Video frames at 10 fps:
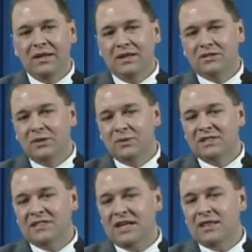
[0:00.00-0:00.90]
So to
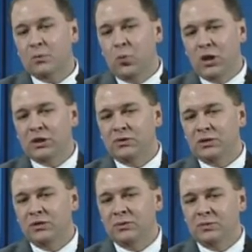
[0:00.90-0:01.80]
say that what you
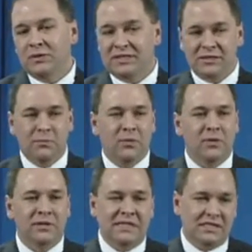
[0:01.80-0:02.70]
do is
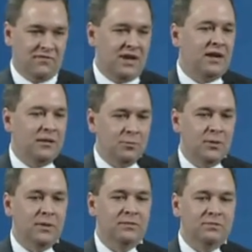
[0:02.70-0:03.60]
important, it's very
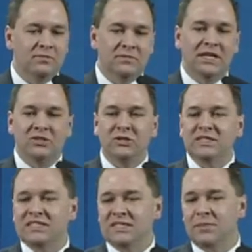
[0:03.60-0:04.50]
important. As you can
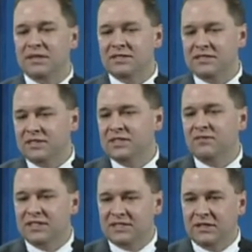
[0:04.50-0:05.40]
see by the 6 of
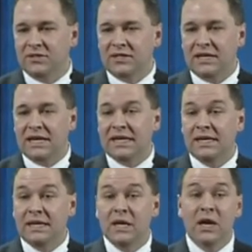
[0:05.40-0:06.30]
us here today,
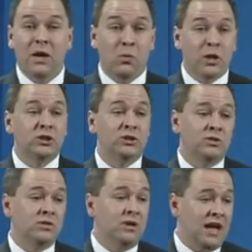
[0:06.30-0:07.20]
what you
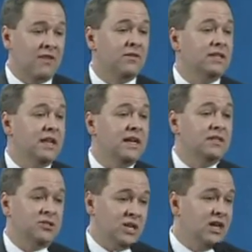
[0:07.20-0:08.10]
do every day
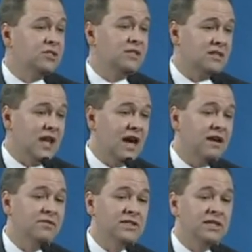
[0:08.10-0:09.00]
changes
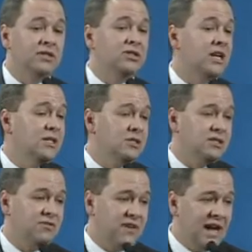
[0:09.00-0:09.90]
lives. It changes
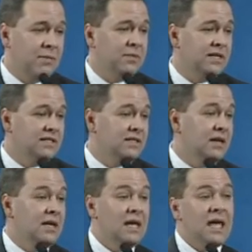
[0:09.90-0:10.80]
families.
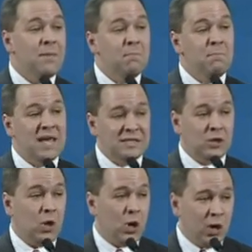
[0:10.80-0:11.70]
It makes
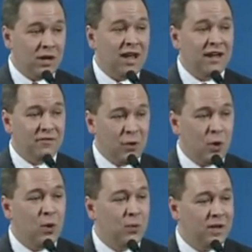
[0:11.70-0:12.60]
our life a
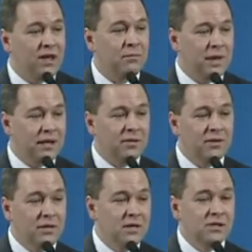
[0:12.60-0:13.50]
whole lot better.
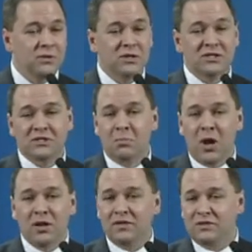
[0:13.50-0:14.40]
So as
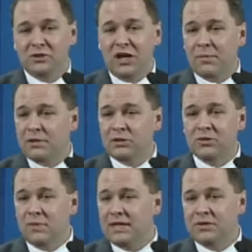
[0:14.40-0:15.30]
small as the job that you
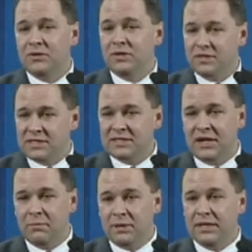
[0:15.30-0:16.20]
may do here at this
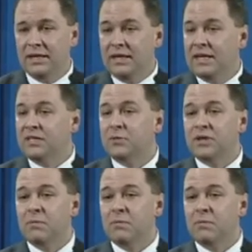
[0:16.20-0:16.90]
company is one of the